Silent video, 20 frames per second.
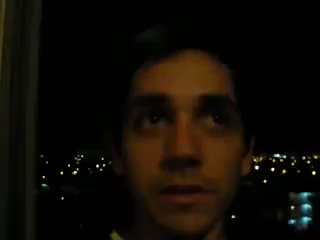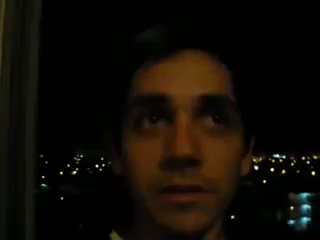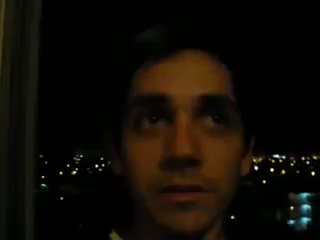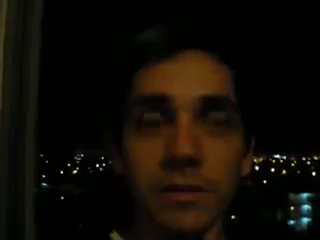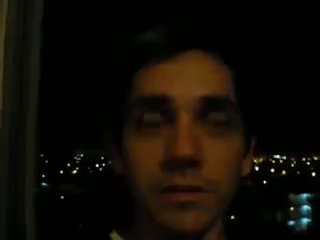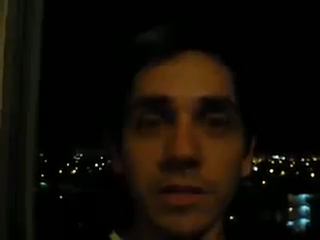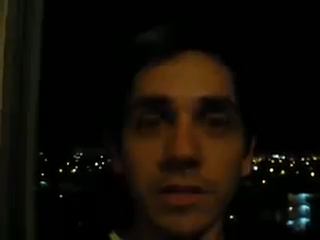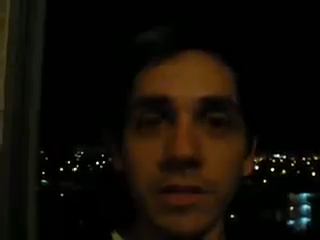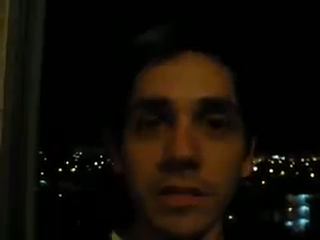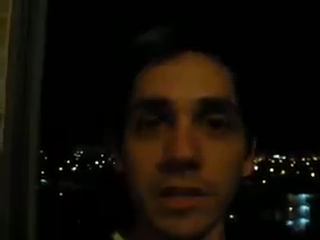
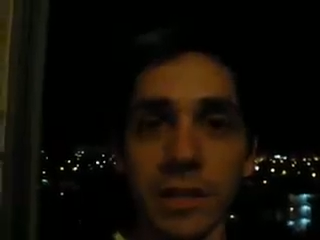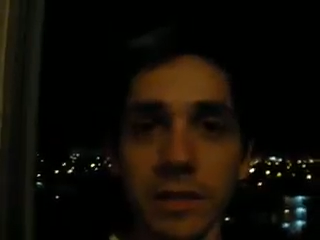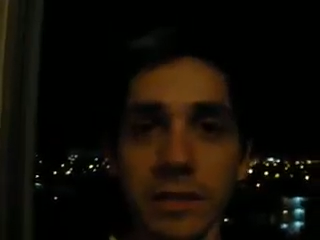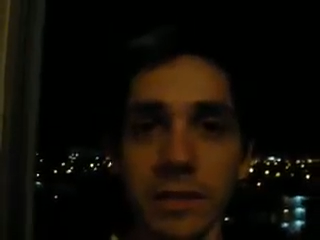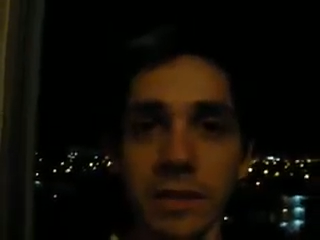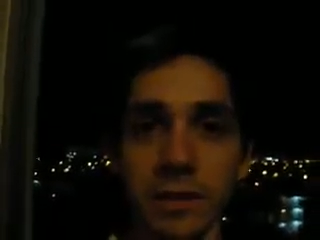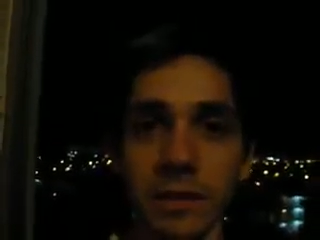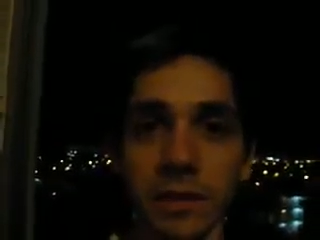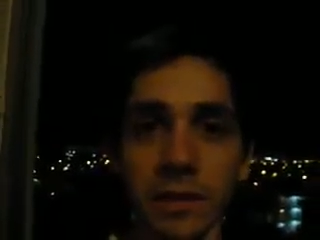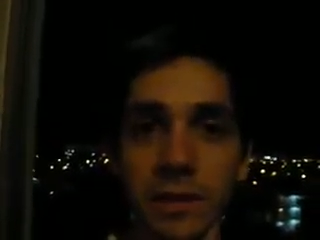to
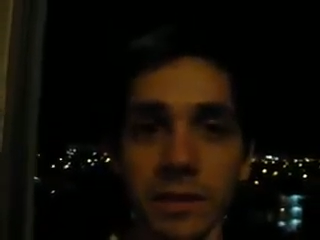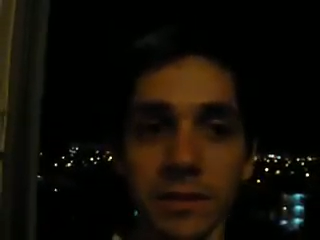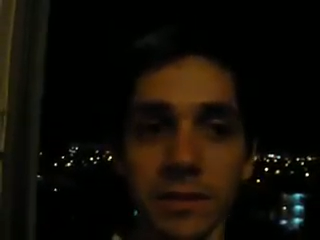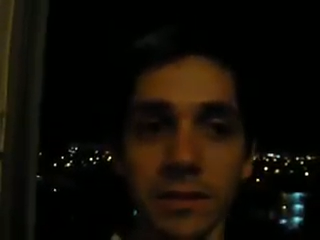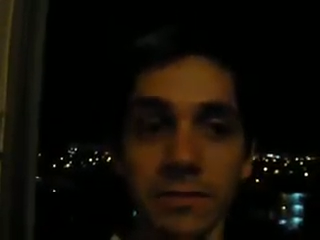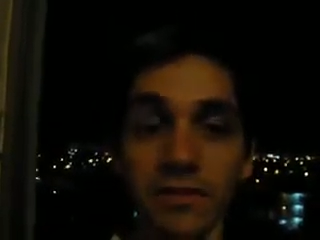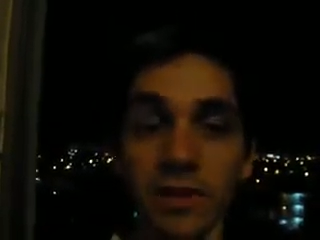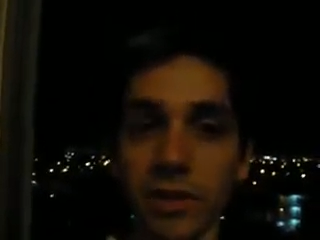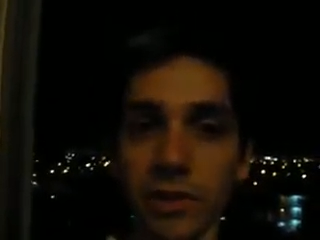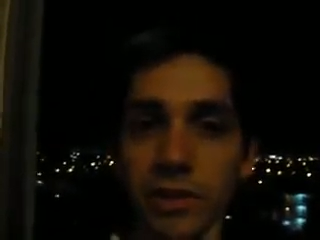set as
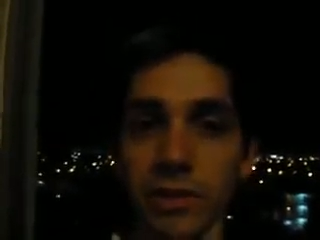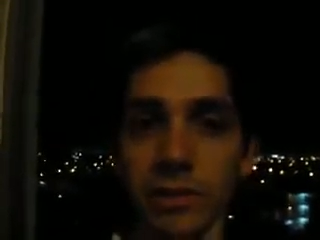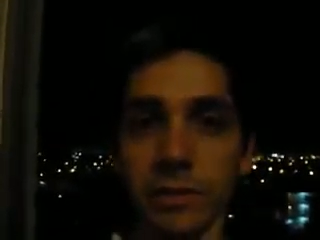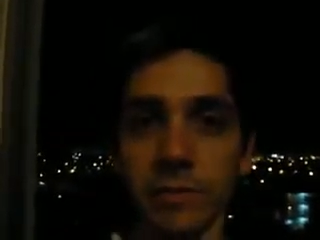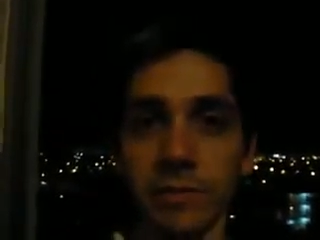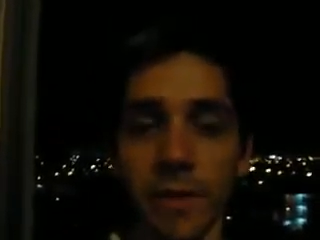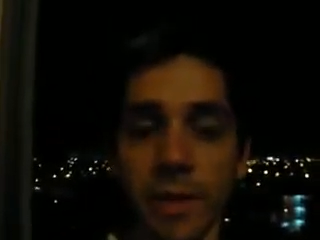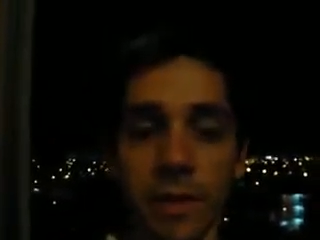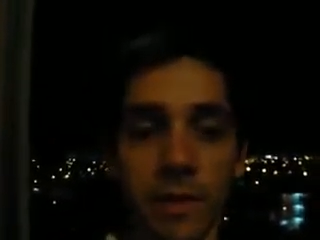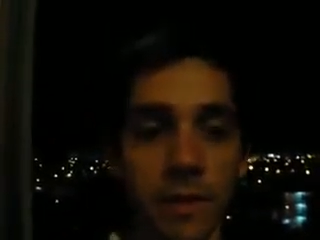a
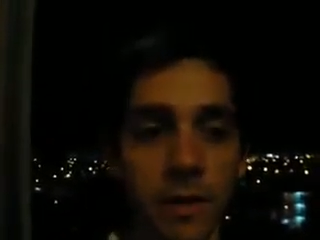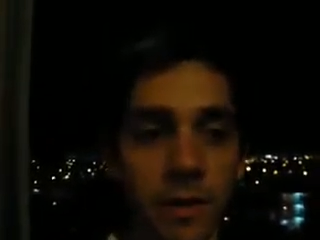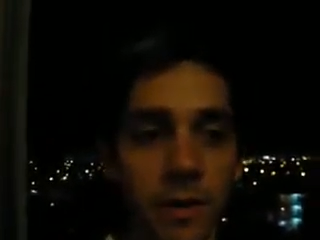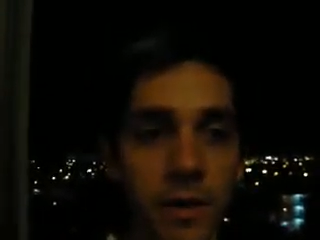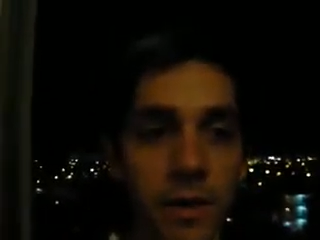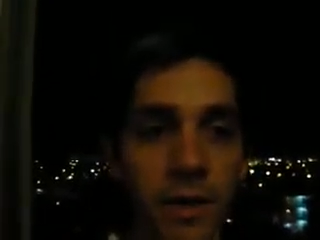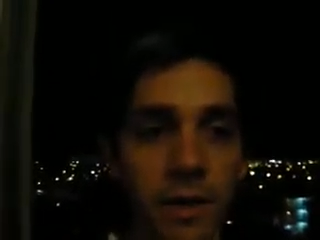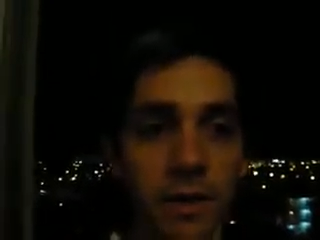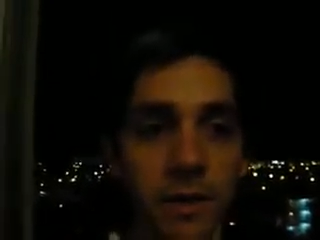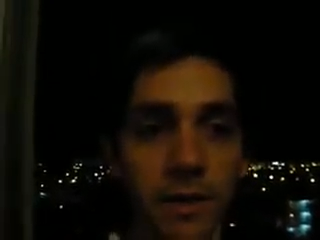vision.
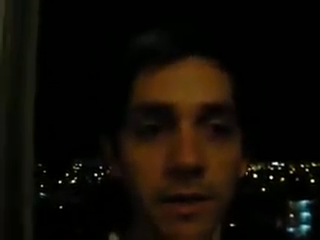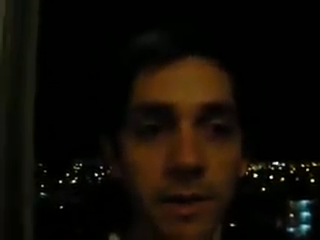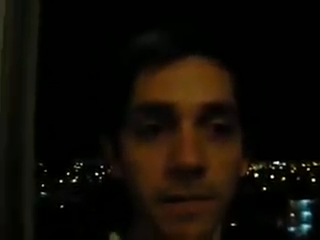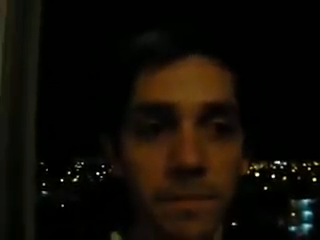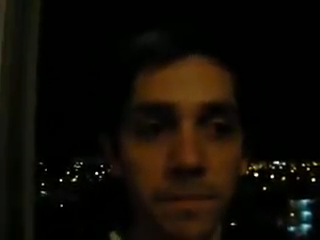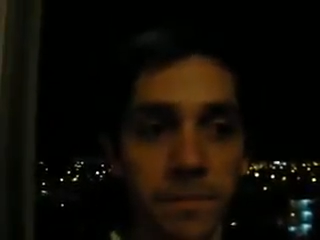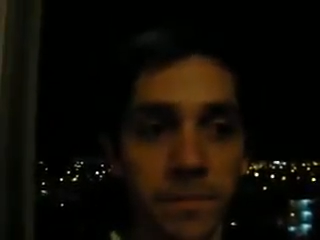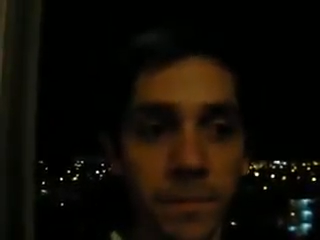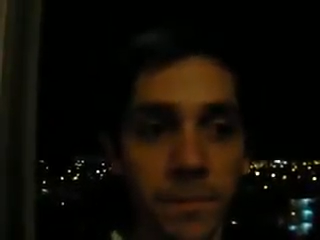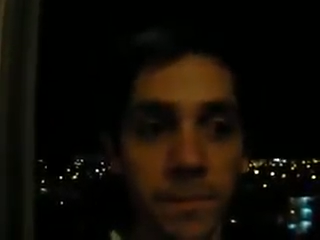
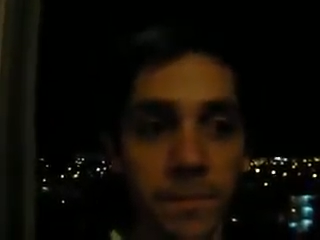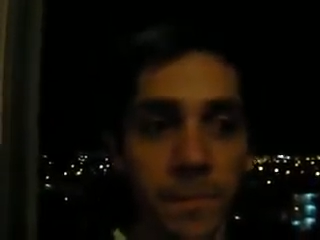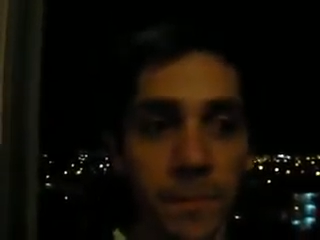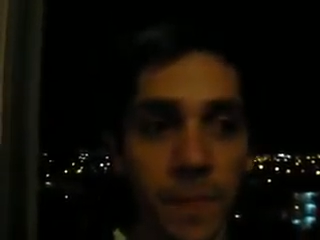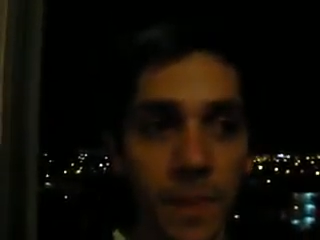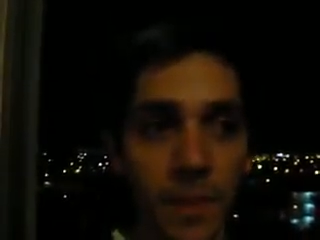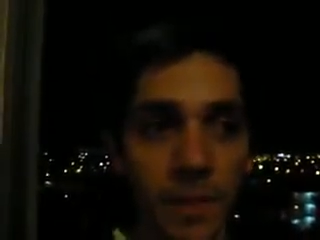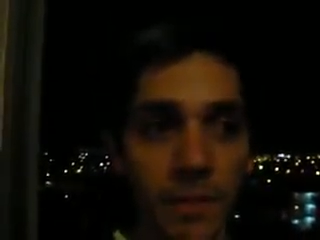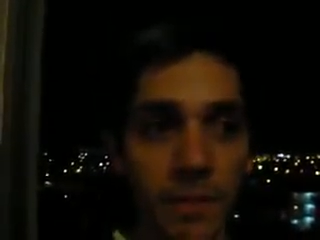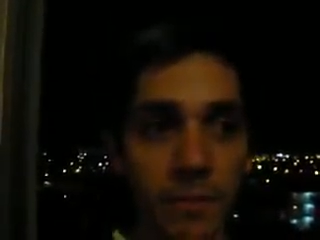Um,
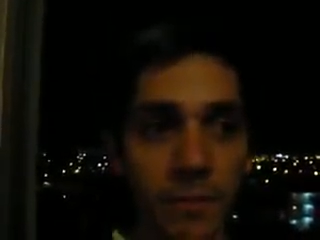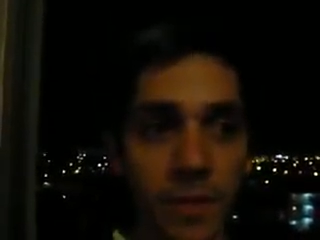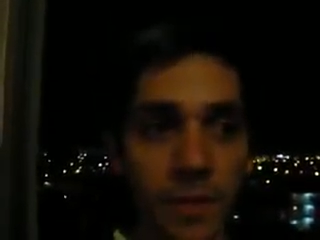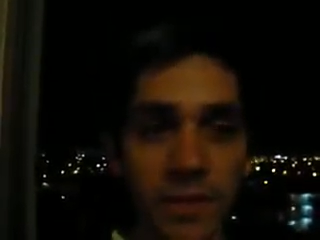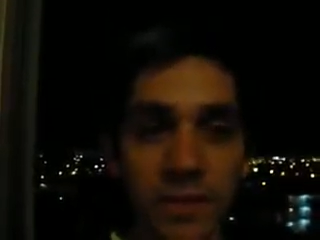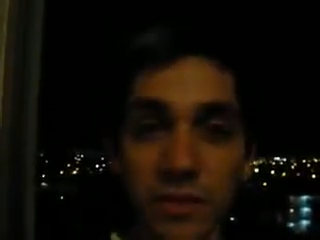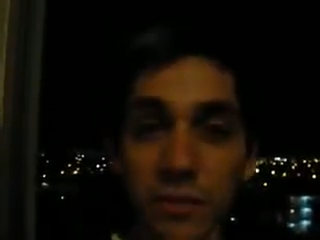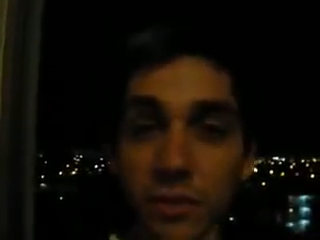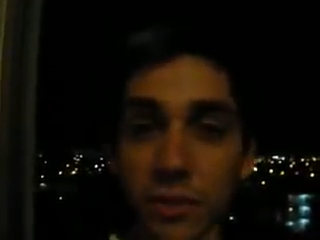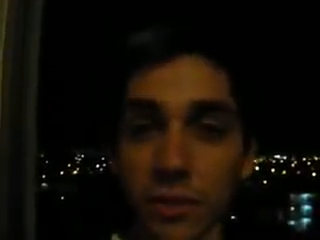
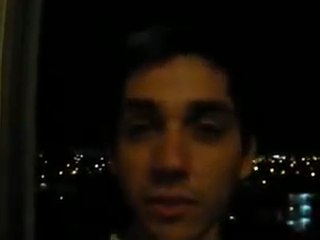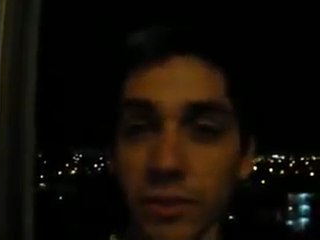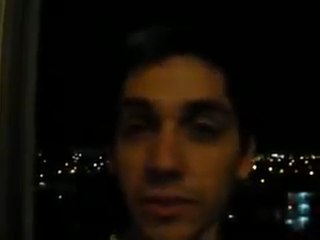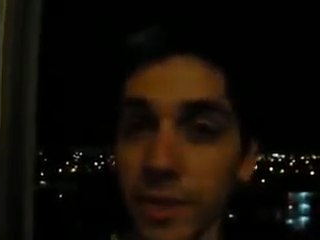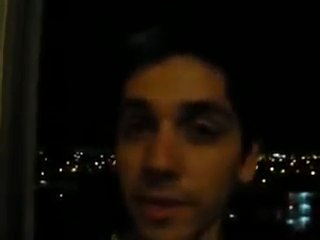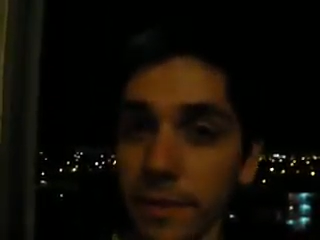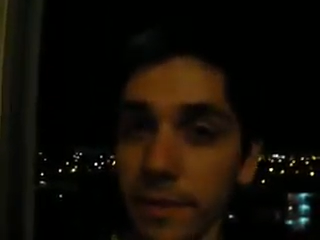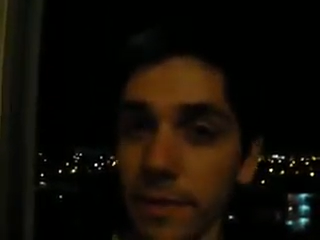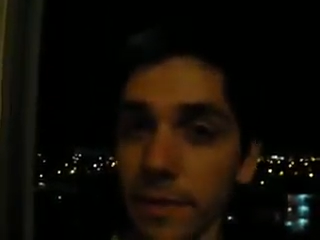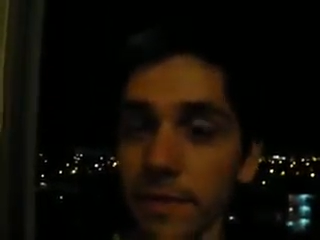as a conclusion,
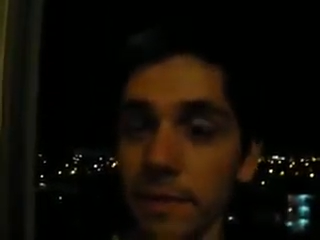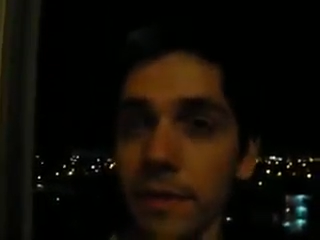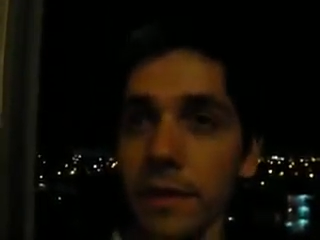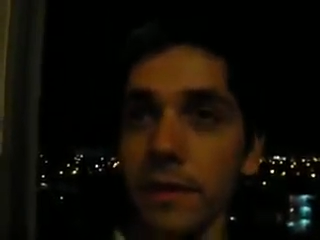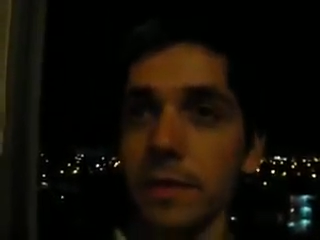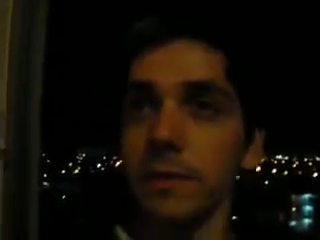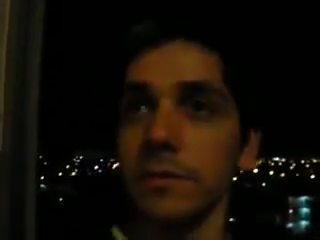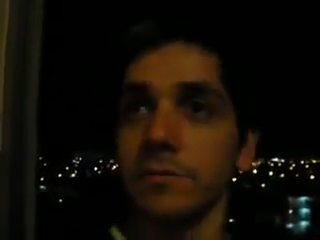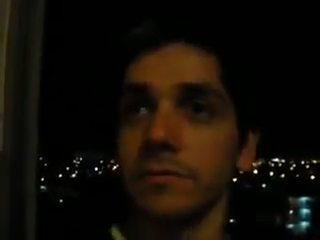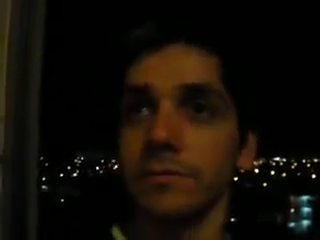I think
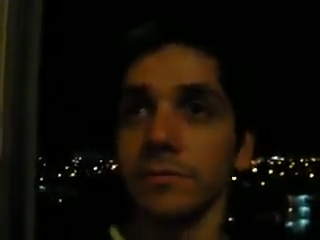that